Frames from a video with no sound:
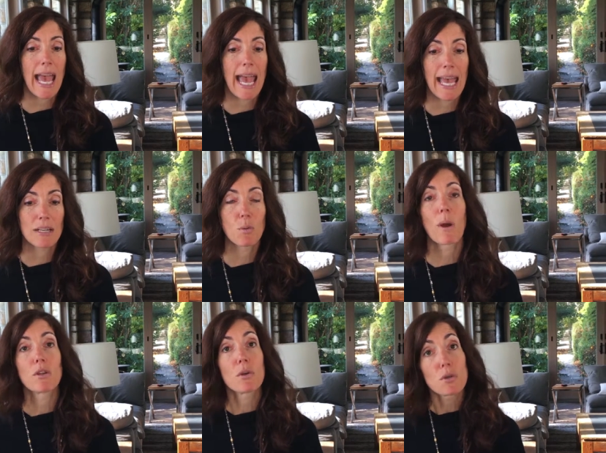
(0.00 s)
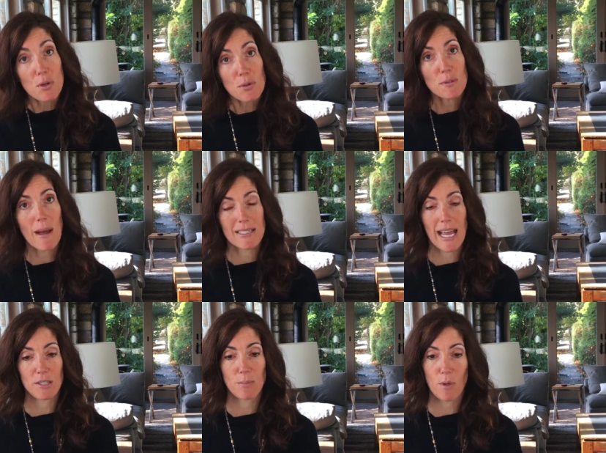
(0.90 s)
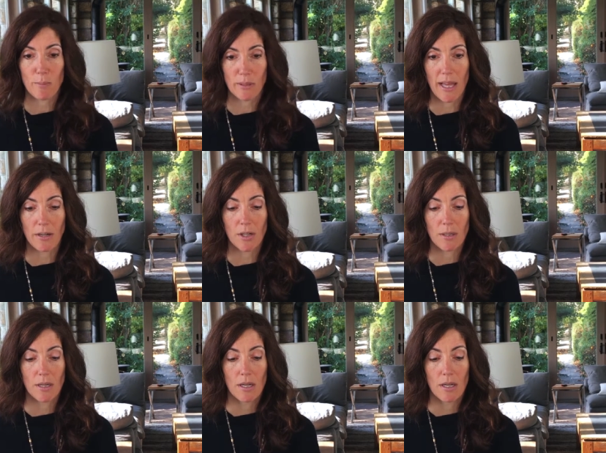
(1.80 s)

And when you use My Dashboard Planner